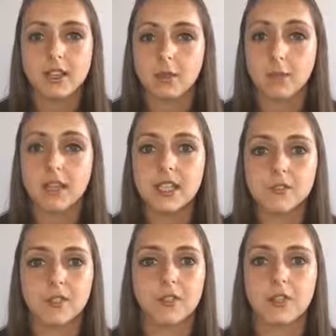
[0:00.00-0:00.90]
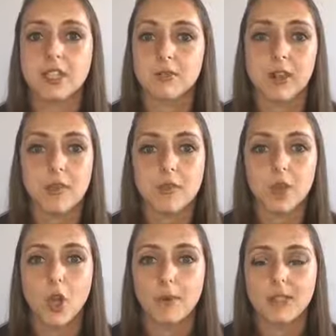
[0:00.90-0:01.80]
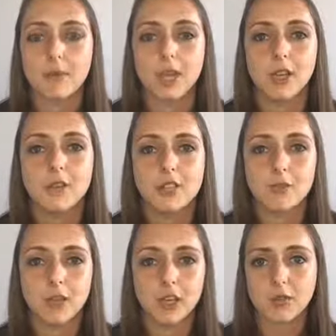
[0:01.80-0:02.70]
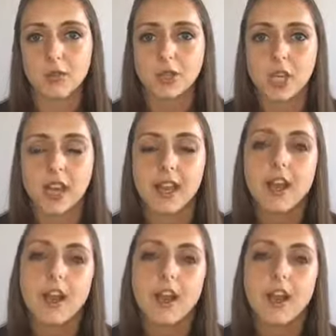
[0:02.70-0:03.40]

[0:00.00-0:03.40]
then please feel free to write them in the comments below so that we can all share